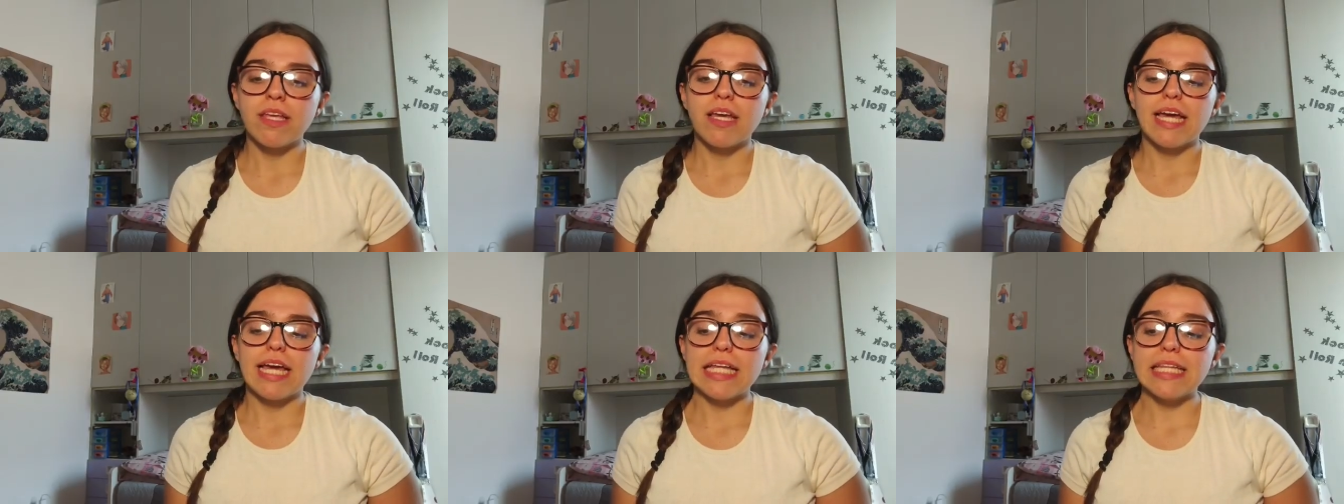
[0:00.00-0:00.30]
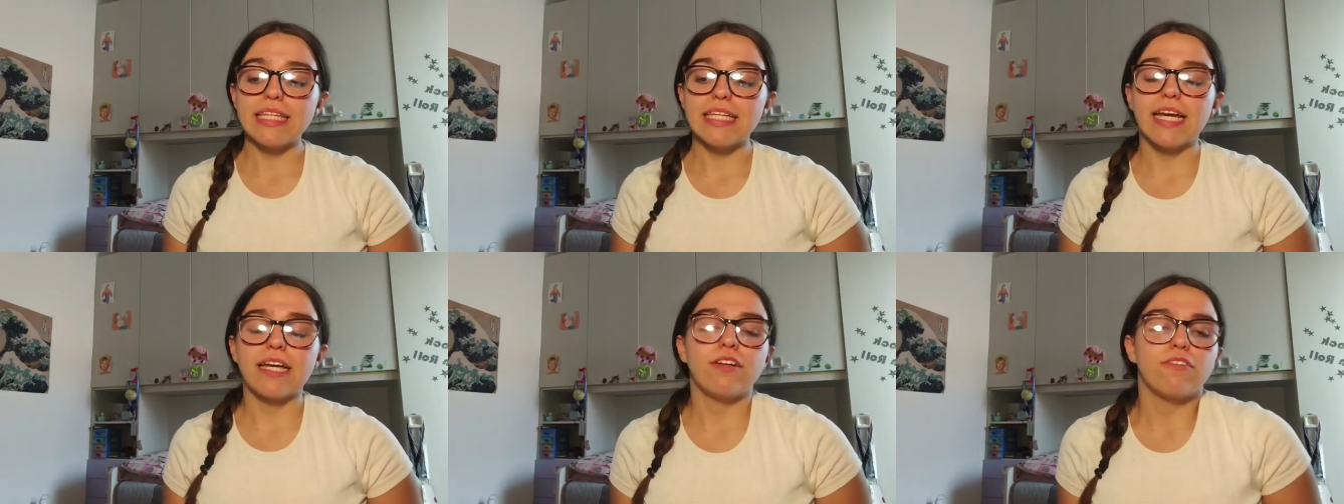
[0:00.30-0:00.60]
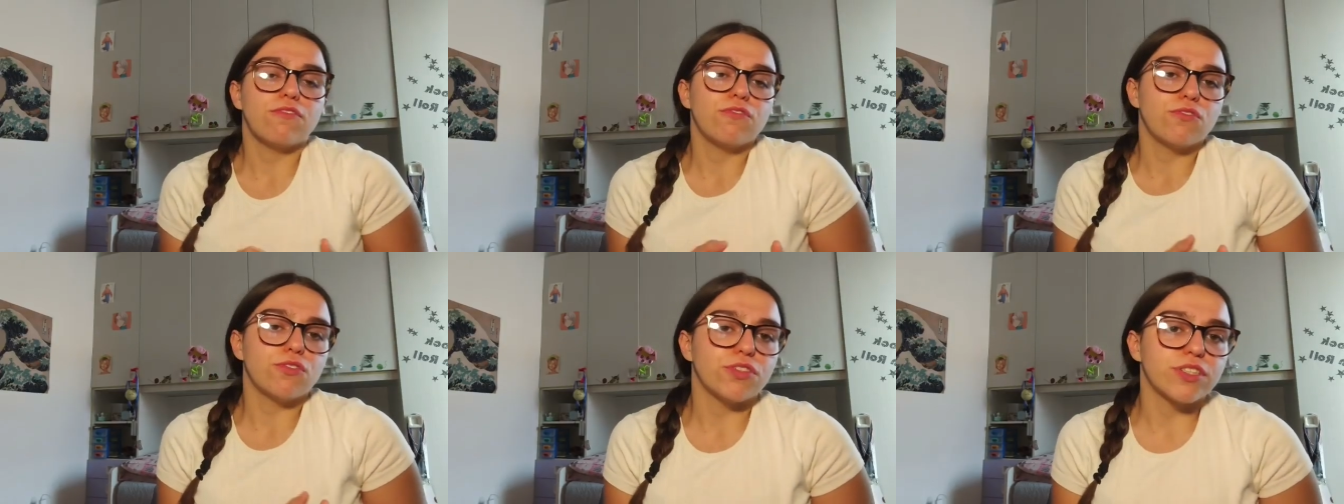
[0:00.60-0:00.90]
And then,
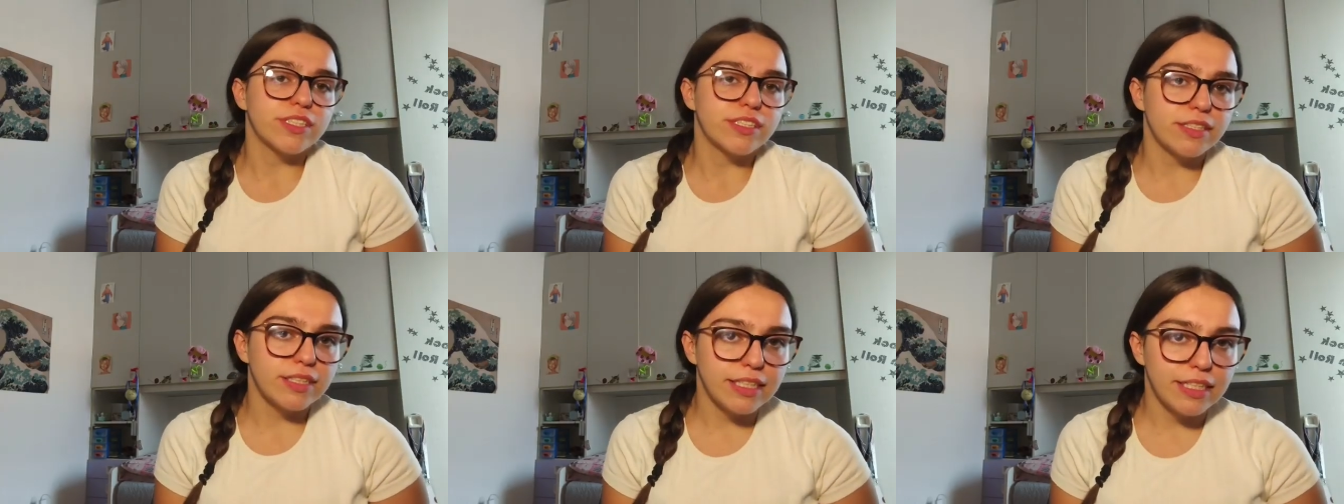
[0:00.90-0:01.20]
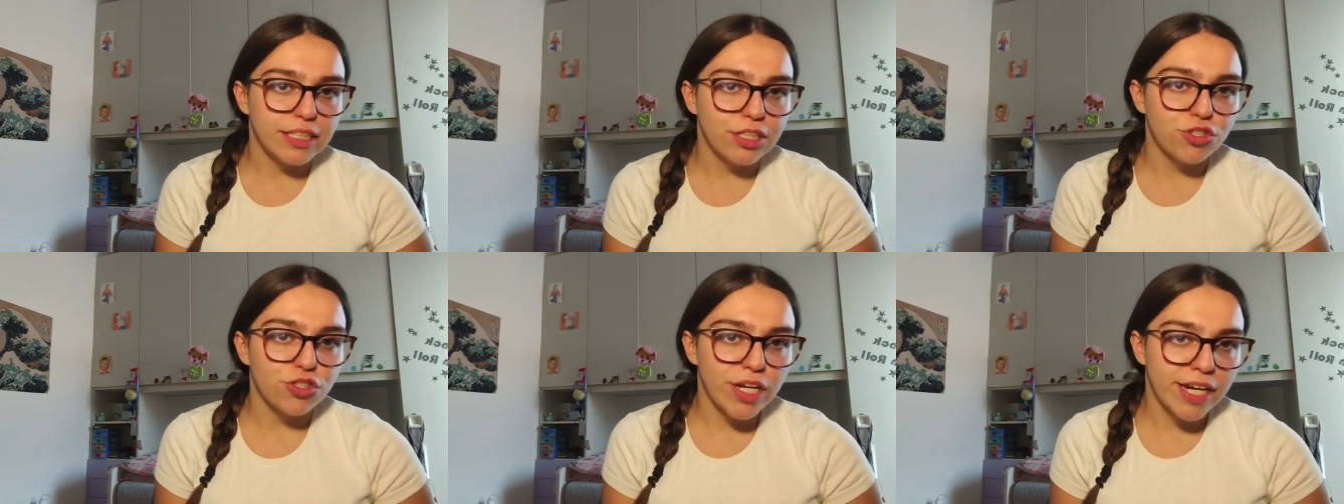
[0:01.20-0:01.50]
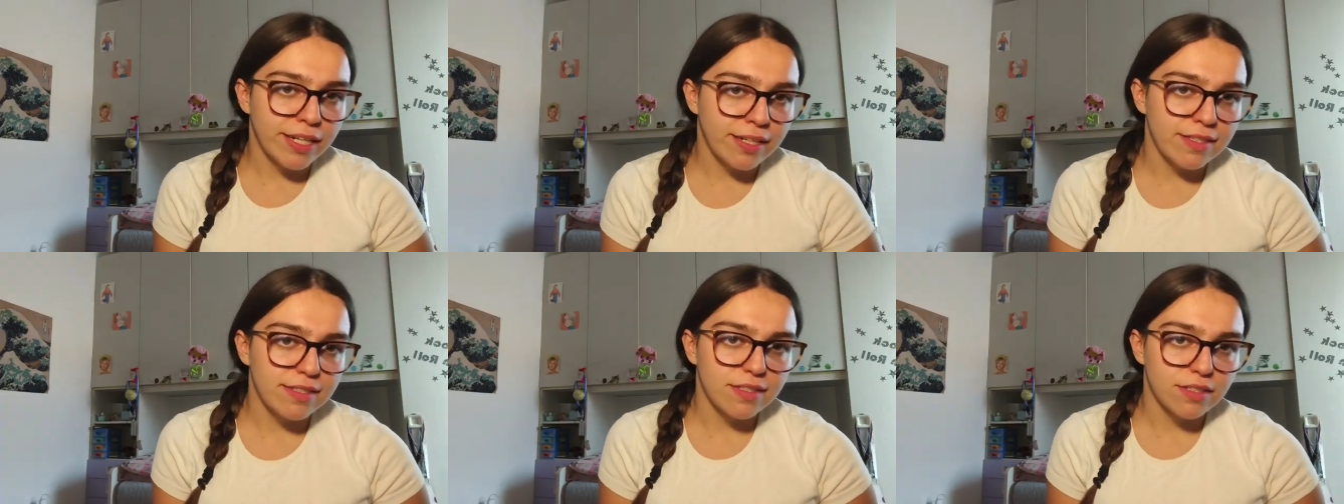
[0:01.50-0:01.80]
of course, the
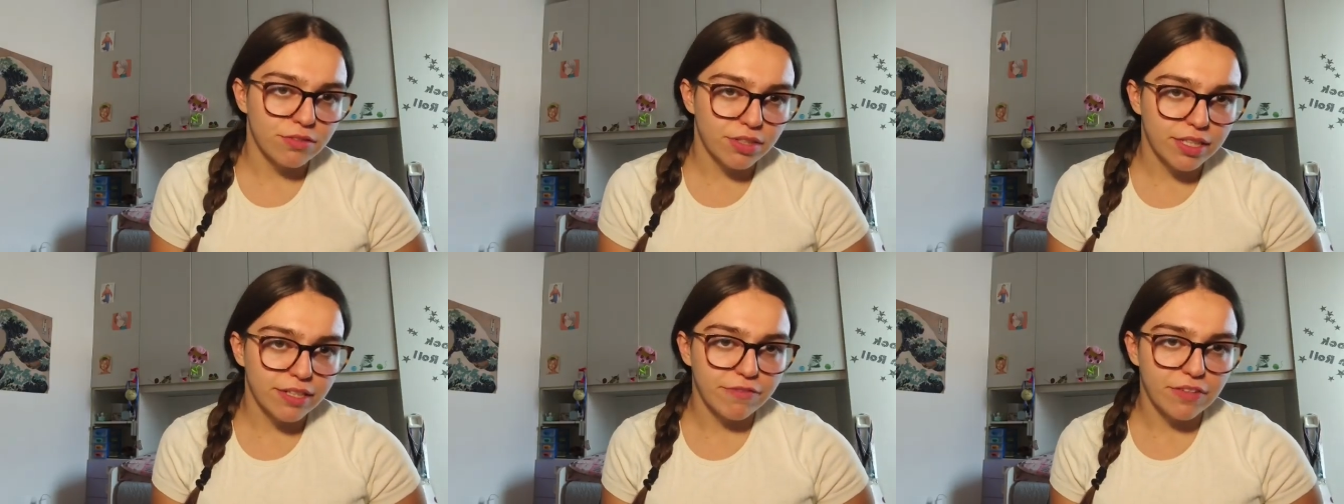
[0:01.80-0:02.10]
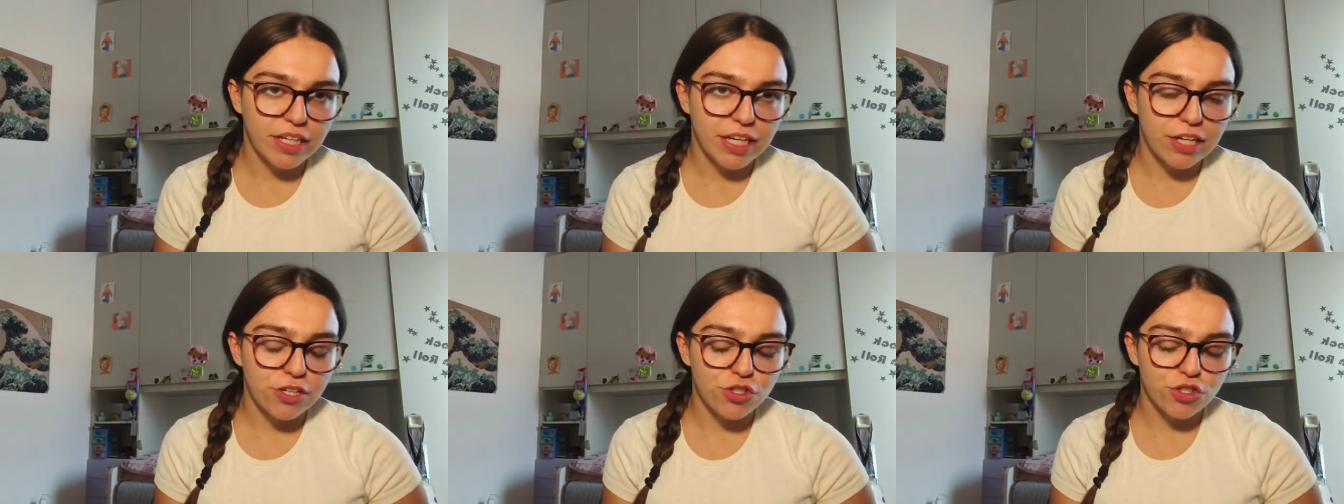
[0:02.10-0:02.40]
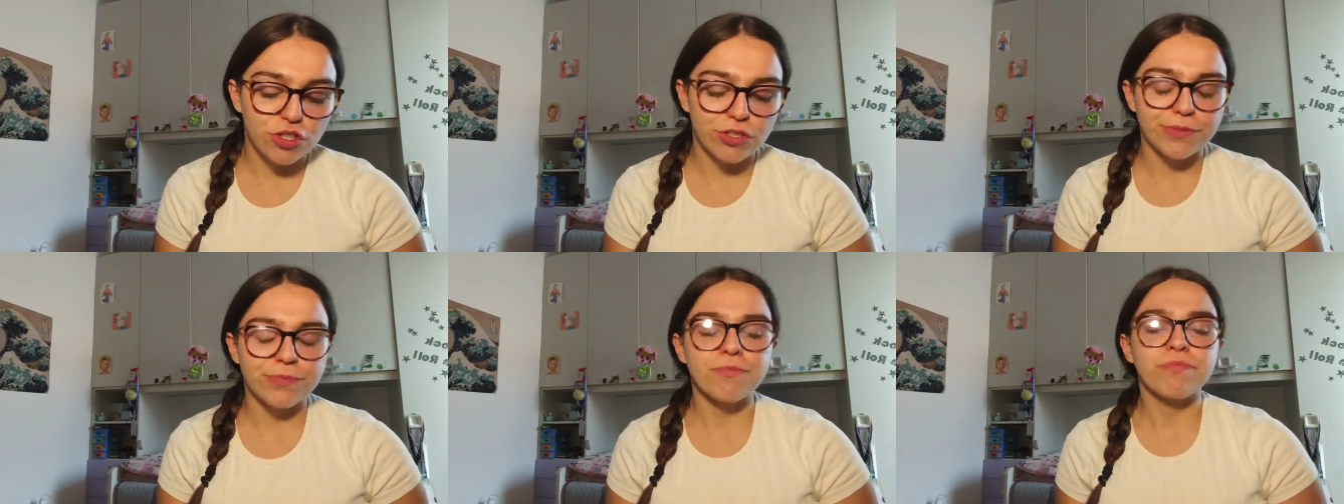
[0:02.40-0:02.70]
Chinese
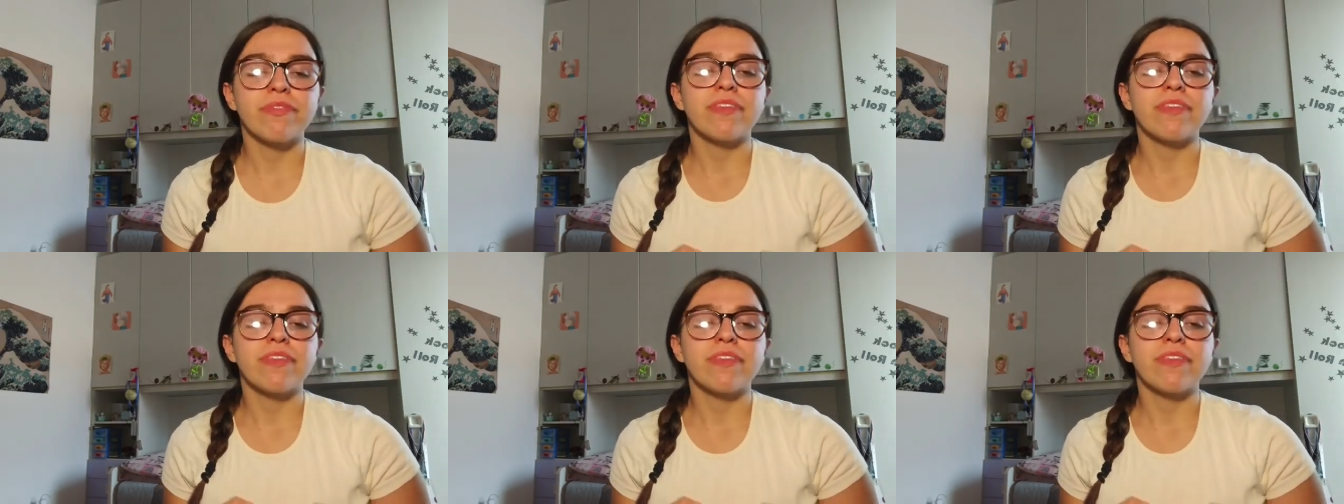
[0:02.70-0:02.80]
certification.